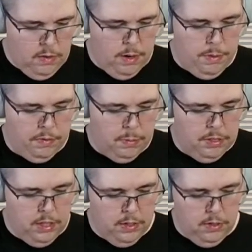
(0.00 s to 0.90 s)
Wipe off the
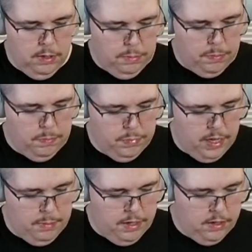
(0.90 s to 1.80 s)
machine oil,
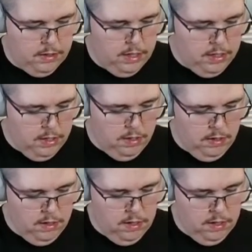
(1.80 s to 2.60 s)
apply my own grease.